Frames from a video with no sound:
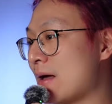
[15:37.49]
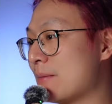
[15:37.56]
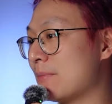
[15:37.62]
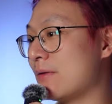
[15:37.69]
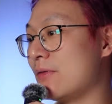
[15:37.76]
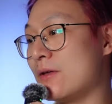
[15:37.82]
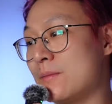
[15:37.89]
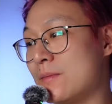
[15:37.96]

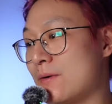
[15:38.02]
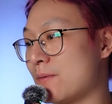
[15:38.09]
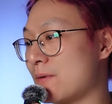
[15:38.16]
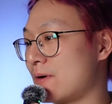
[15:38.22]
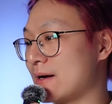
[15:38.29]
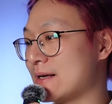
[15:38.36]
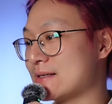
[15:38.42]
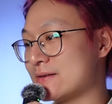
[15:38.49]
But no more
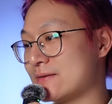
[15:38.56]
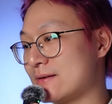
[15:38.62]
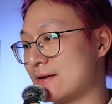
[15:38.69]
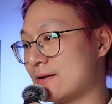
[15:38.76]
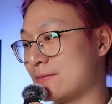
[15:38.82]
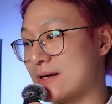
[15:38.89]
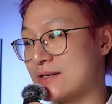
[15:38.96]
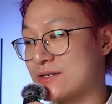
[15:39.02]
worries,
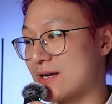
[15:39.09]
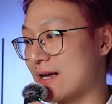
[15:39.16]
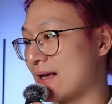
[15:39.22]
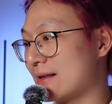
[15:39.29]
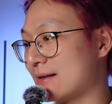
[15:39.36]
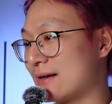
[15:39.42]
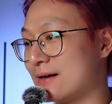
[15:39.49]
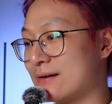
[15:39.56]
wrench your
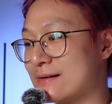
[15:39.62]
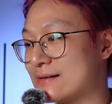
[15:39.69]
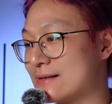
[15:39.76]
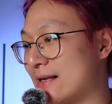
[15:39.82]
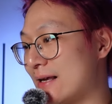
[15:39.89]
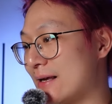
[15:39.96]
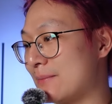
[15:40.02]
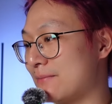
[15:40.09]
head and go to
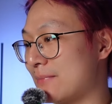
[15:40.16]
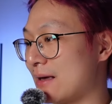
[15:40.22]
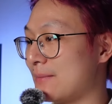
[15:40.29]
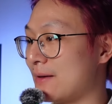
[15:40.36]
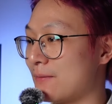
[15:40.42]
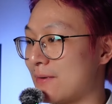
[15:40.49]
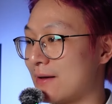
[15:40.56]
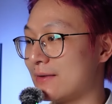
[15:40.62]
sleep.
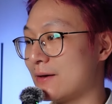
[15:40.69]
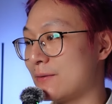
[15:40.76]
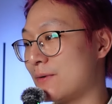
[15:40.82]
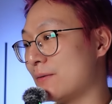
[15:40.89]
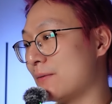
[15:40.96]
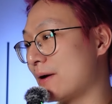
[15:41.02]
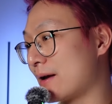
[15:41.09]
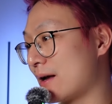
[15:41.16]
Maybe one day
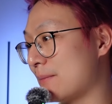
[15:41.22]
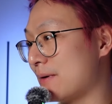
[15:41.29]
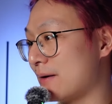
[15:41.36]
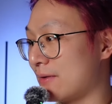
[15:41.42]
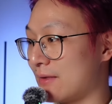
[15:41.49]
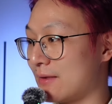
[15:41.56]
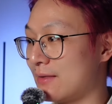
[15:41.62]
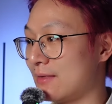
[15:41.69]
we'll wake up
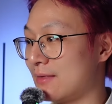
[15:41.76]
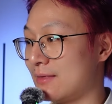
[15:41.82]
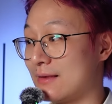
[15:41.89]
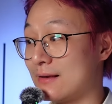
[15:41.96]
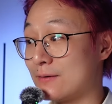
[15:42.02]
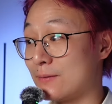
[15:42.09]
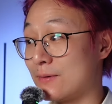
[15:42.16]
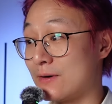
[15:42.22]
and
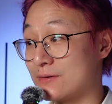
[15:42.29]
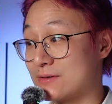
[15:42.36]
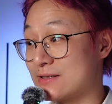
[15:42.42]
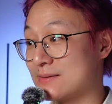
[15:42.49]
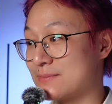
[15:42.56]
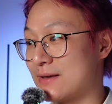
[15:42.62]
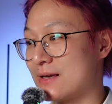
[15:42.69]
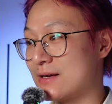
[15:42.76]
this will all
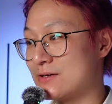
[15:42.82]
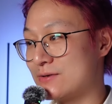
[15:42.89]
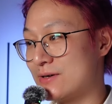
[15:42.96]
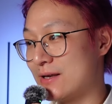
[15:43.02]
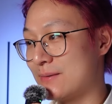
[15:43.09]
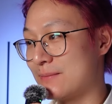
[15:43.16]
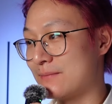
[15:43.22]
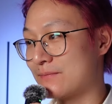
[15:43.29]
just be a
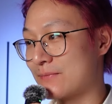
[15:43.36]
dream.